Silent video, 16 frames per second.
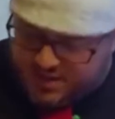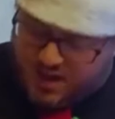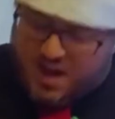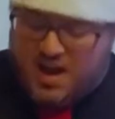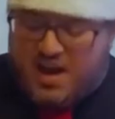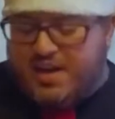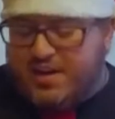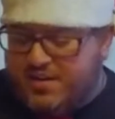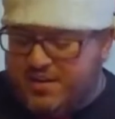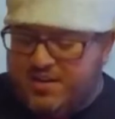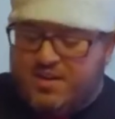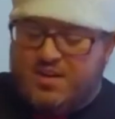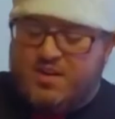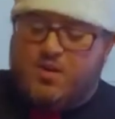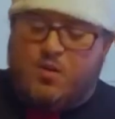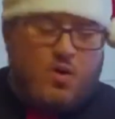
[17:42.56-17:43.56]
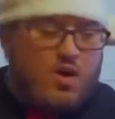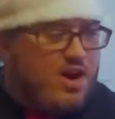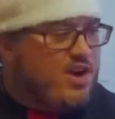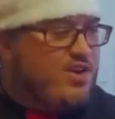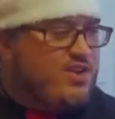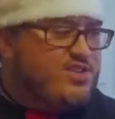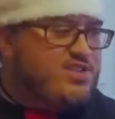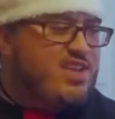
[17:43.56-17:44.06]
god why
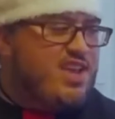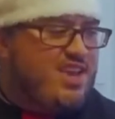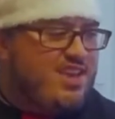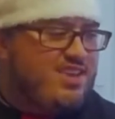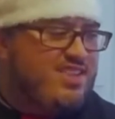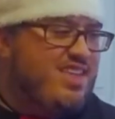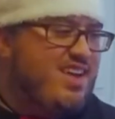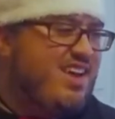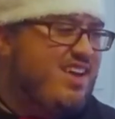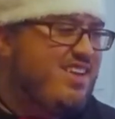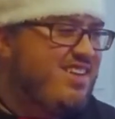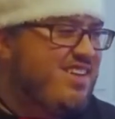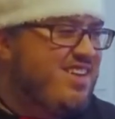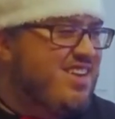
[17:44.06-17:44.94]
are you saying that